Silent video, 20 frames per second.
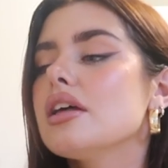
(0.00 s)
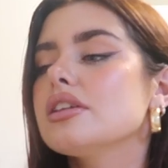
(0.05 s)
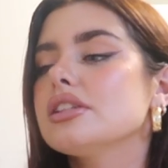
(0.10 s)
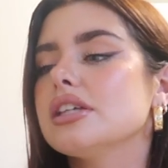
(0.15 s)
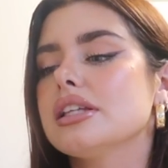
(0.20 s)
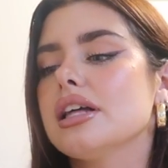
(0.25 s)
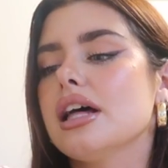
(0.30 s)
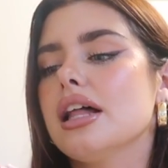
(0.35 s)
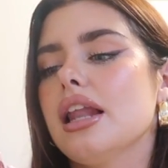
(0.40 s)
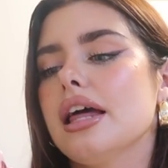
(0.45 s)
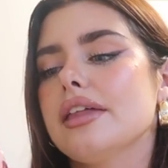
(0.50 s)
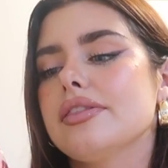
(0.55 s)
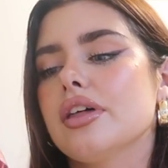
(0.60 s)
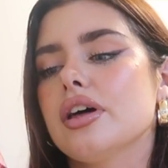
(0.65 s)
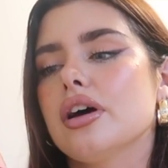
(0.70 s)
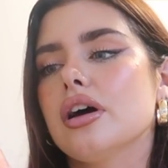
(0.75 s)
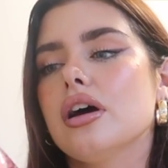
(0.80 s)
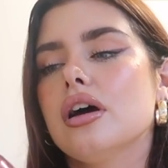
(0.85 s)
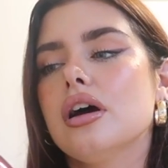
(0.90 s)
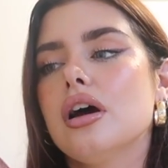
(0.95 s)
So they're like
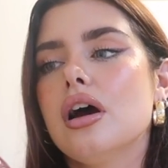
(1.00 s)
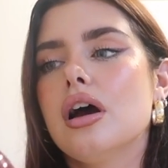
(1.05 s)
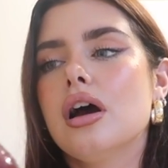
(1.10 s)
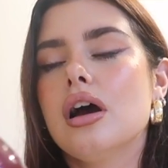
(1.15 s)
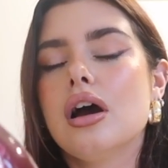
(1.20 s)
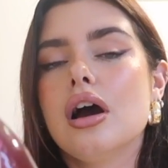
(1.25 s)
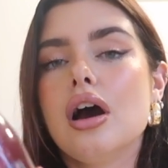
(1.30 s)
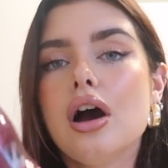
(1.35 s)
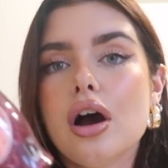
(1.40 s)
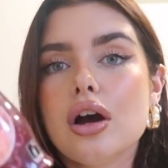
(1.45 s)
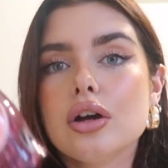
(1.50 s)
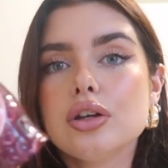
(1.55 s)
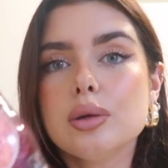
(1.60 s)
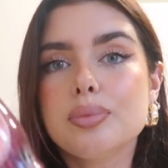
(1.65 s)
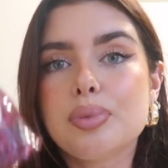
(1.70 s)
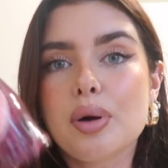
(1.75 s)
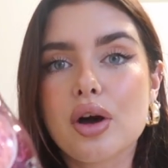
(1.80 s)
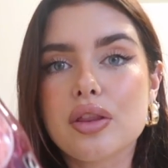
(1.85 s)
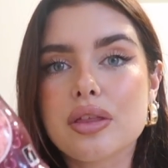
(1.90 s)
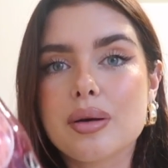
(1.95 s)
the,
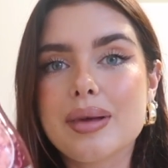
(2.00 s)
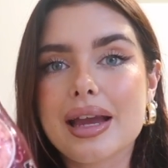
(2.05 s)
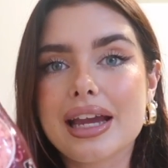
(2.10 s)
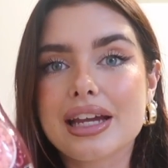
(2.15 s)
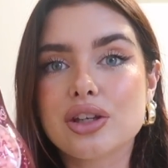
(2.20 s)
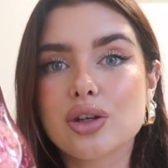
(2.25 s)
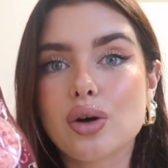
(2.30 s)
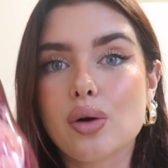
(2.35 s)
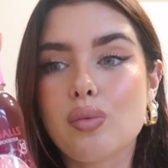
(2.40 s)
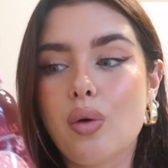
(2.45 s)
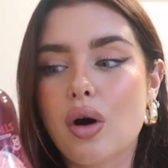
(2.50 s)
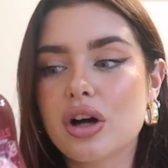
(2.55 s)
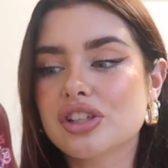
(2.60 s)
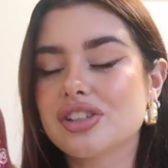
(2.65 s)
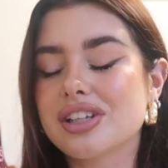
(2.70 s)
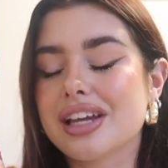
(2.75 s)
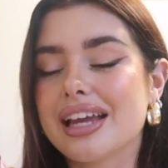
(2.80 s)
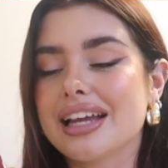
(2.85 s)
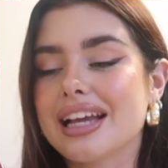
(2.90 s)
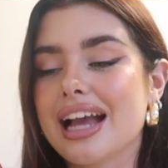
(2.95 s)
you put them in your
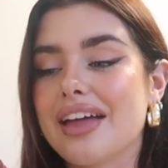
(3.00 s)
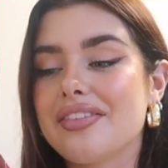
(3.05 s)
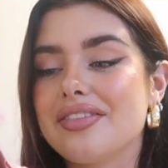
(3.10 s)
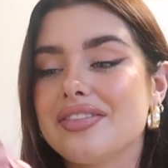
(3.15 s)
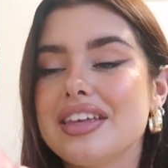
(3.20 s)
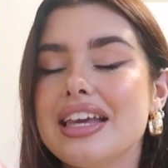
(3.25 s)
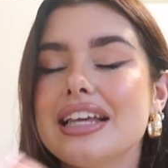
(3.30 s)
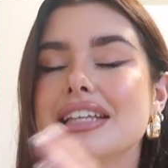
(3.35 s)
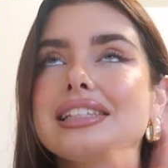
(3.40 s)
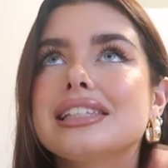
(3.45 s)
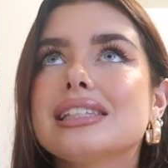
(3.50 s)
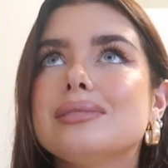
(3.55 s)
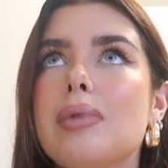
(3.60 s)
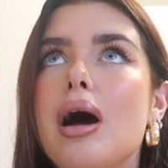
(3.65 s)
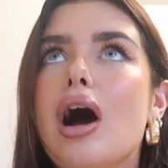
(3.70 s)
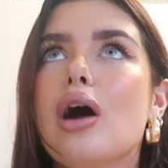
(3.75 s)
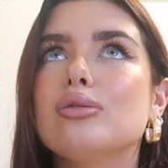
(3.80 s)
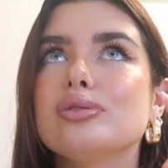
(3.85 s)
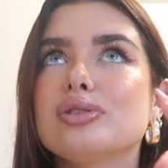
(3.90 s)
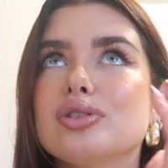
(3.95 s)
washing and these
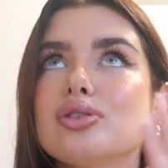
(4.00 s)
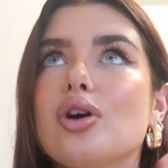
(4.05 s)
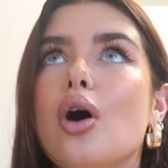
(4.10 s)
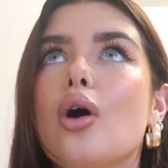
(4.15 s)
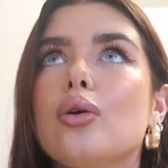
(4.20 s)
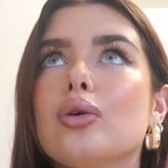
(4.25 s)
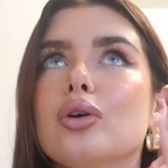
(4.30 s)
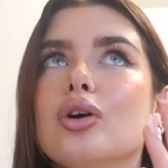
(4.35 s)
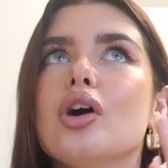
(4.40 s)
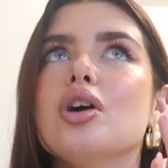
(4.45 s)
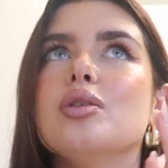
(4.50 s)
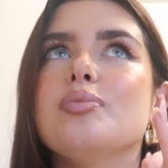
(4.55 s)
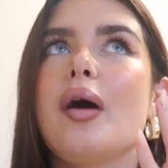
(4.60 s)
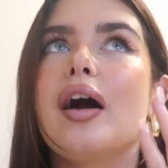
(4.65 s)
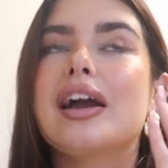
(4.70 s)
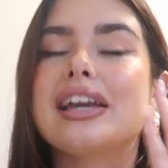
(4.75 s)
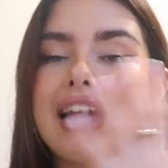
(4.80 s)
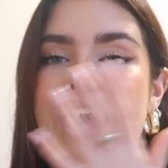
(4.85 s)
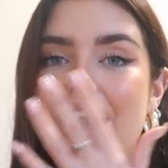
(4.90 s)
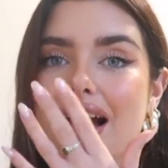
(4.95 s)
smell so good,
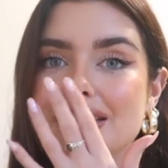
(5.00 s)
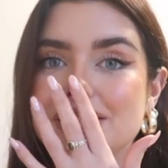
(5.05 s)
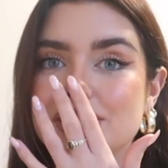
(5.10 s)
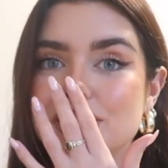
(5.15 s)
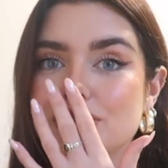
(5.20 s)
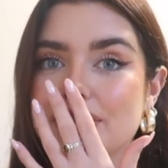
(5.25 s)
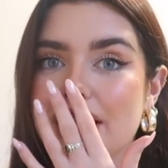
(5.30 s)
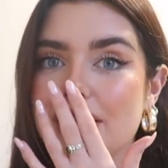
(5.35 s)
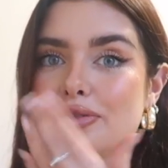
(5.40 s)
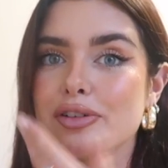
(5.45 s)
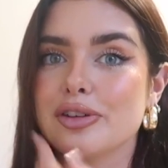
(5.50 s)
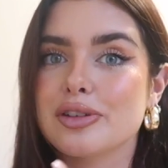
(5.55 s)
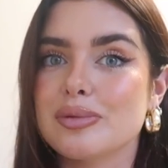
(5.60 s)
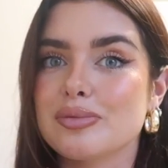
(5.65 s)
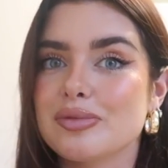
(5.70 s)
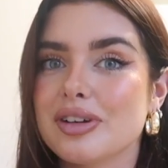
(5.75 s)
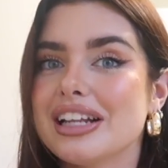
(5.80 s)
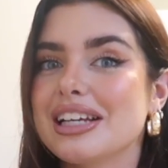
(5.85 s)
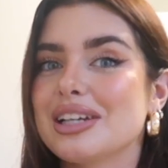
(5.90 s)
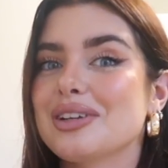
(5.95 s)
but I do get through
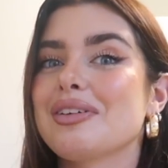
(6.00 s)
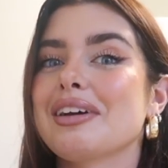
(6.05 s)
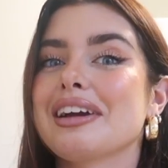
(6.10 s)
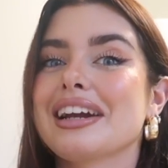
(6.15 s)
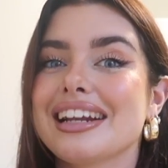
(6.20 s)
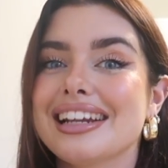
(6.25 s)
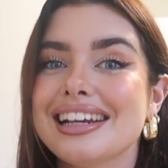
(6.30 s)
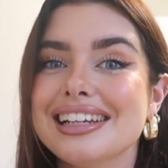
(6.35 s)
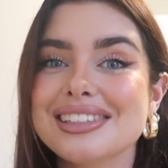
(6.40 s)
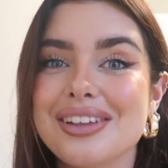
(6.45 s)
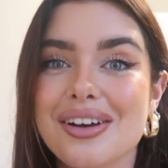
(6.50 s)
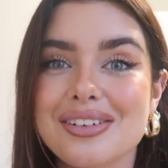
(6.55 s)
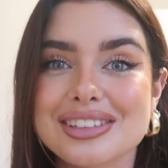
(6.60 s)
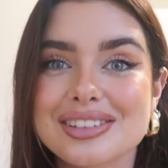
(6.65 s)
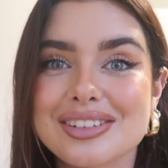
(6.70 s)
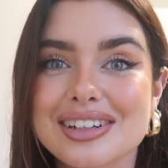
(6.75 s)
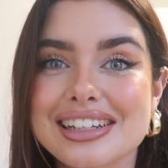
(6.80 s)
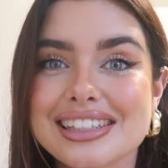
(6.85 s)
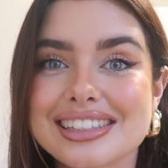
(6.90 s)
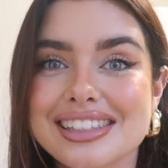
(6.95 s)
them really quickly, so I was
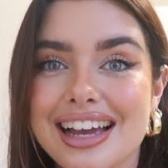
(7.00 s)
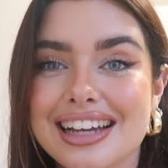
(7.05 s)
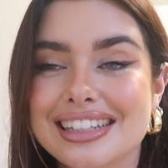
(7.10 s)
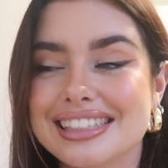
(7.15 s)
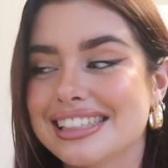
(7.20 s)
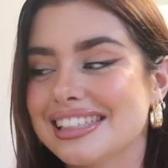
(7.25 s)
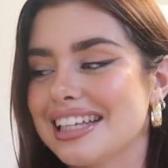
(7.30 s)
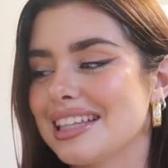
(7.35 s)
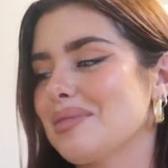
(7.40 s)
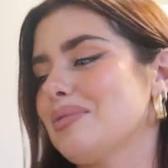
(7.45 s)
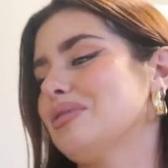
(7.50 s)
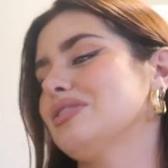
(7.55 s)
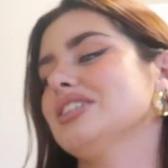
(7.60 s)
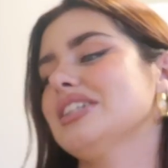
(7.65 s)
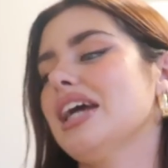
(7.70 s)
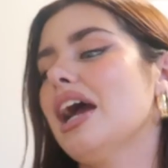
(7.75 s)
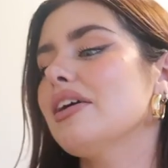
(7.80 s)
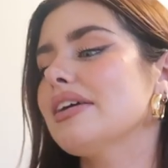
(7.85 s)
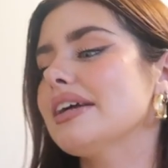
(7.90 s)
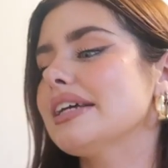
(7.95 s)
really excited to see them on
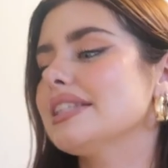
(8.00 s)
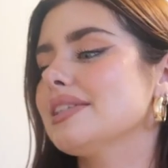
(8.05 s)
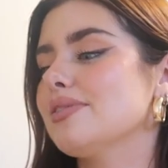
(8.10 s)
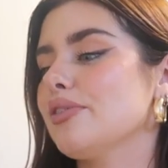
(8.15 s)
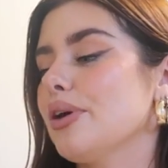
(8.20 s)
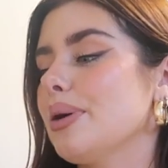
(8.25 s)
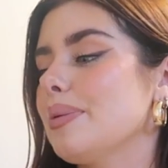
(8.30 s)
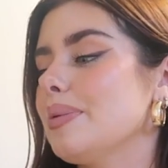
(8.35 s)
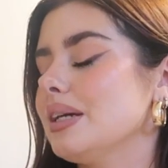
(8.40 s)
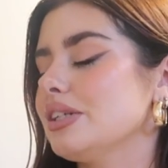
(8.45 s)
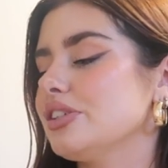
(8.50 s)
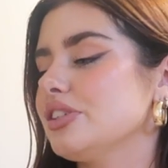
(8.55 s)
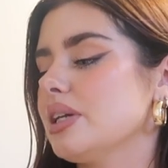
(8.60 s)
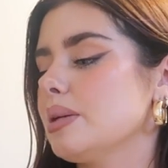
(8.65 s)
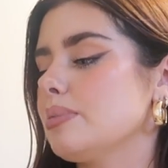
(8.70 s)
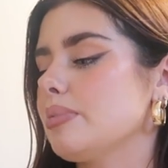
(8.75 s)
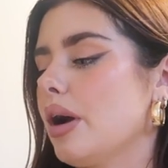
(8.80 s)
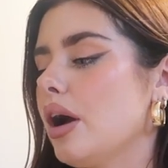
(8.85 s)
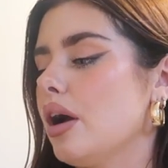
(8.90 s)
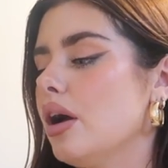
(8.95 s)
Cherryz for a bit
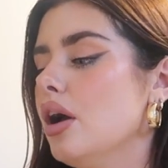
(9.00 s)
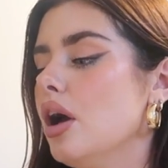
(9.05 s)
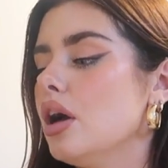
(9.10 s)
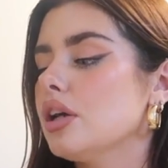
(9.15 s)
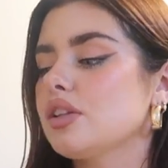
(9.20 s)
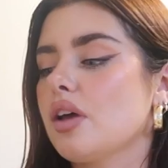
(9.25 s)
cheaper.